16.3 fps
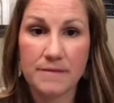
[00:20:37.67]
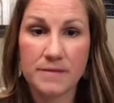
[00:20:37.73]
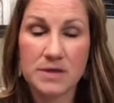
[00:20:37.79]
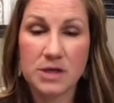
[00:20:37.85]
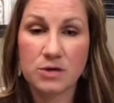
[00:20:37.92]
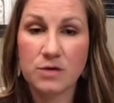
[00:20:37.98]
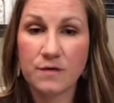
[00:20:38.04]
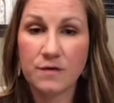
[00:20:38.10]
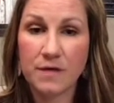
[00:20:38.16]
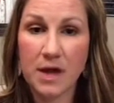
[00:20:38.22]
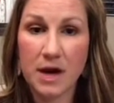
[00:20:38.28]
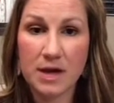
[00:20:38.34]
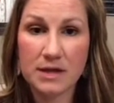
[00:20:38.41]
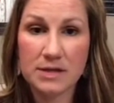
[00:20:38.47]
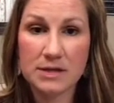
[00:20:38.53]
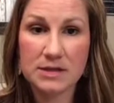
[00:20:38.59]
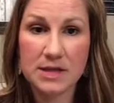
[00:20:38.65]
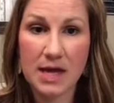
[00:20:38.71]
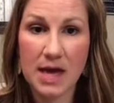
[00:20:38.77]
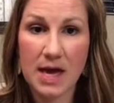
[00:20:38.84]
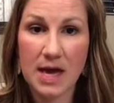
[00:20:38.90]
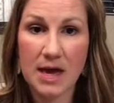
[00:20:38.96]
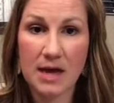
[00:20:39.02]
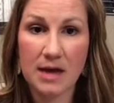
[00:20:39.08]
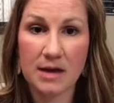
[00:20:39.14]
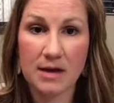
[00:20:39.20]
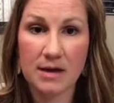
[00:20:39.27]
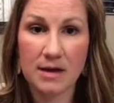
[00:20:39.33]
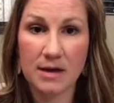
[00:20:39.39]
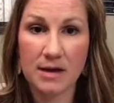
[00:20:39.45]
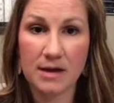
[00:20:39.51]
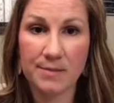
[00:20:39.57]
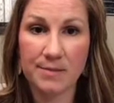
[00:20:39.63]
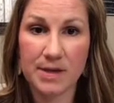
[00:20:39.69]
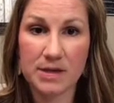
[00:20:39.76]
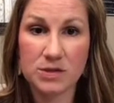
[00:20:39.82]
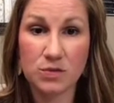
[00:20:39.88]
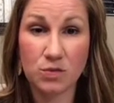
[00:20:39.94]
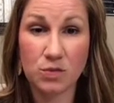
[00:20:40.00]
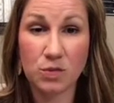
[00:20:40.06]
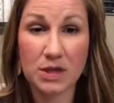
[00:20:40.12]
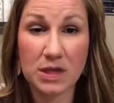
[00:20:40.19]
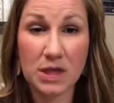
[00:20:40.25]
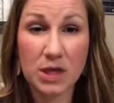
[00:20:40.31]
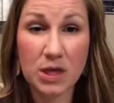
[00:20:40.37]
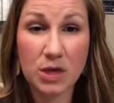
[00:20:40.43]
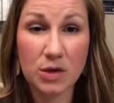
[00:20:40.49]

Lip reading: dental floss, and it's really